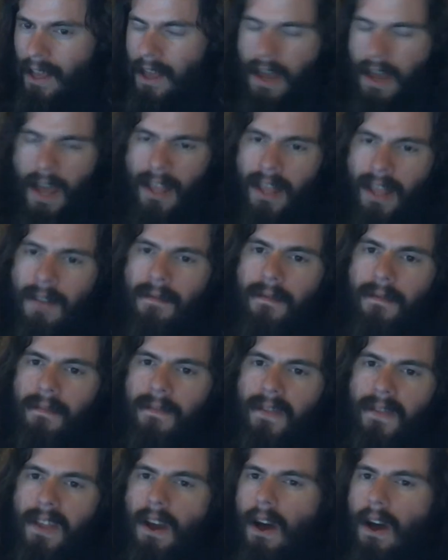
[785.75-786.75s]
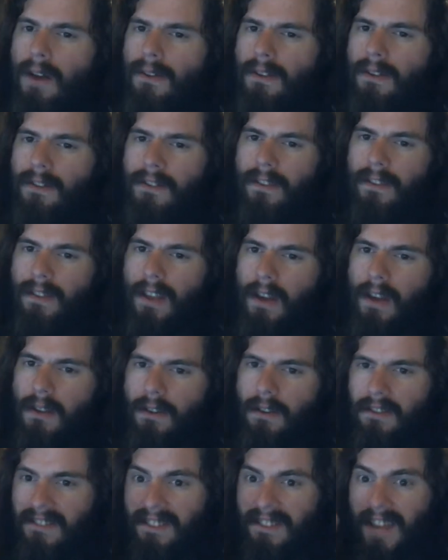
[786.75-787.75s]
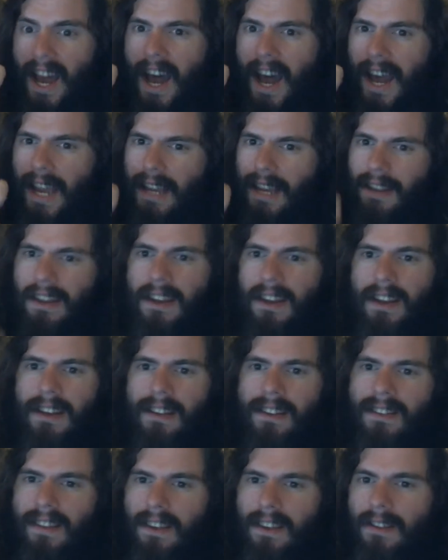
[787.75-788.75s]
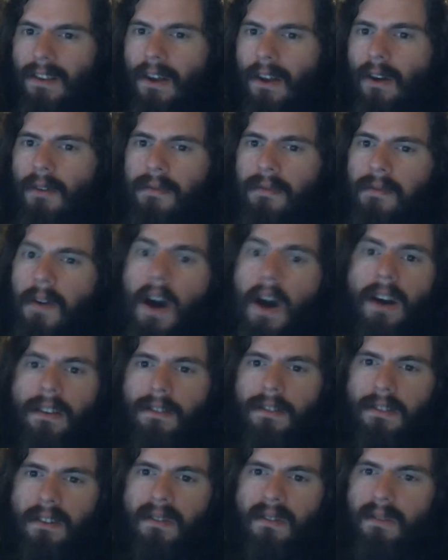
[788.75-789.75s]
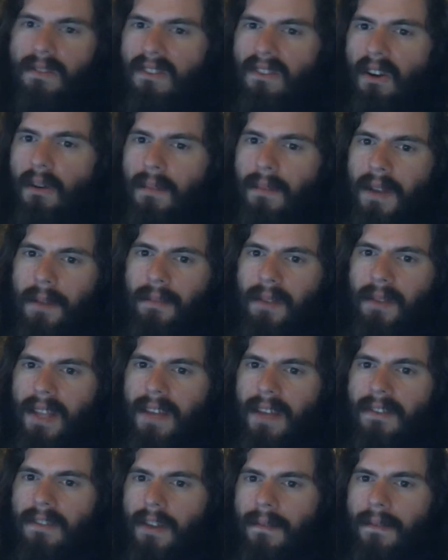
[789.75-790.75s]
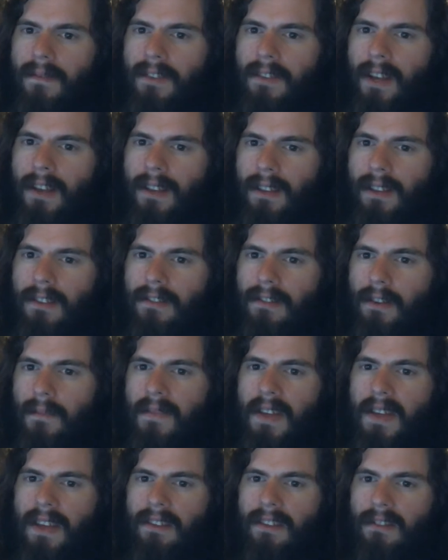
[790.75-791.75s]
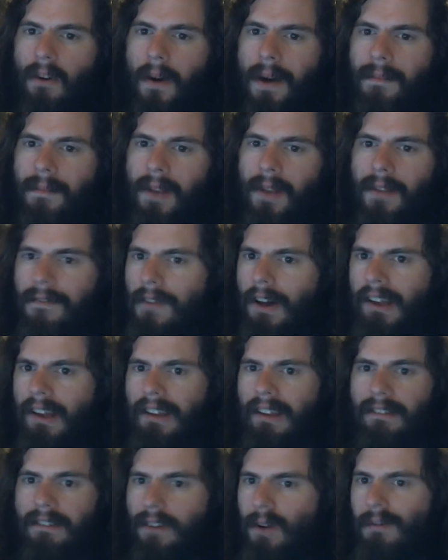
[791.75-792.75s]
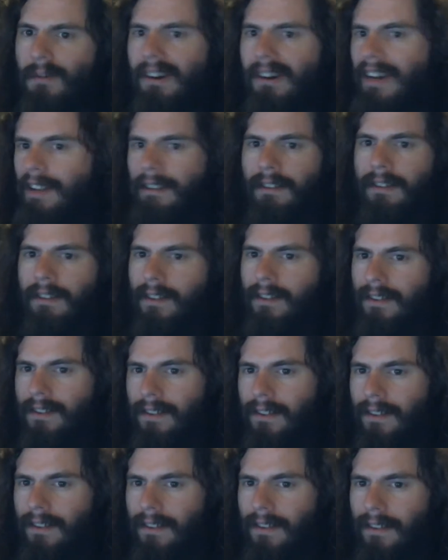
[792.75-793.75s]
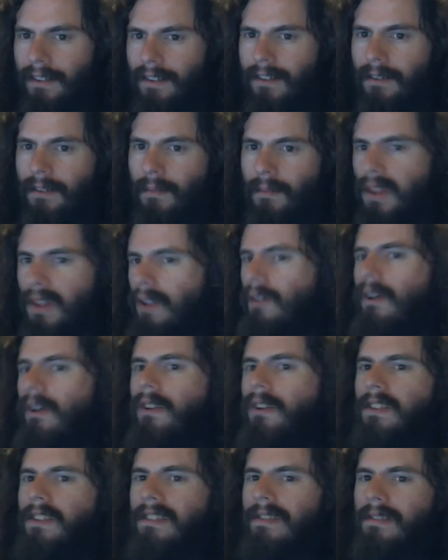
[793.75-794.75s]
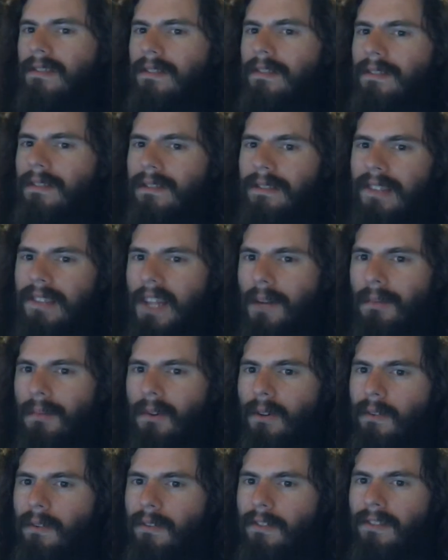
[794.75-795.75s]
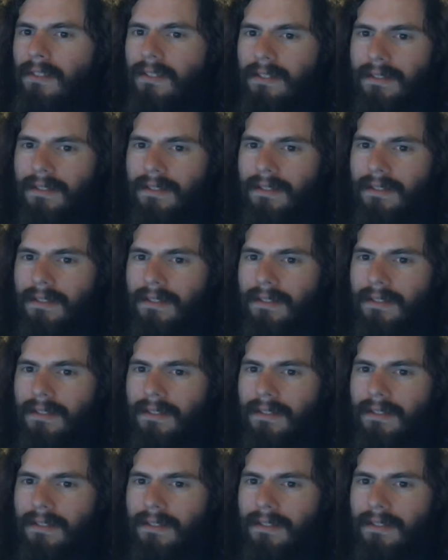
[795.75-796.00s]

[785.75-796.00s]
And then the other side says, oh, Fox News told me to believe something, so I'm gonna fucking do it. But they're all just liberals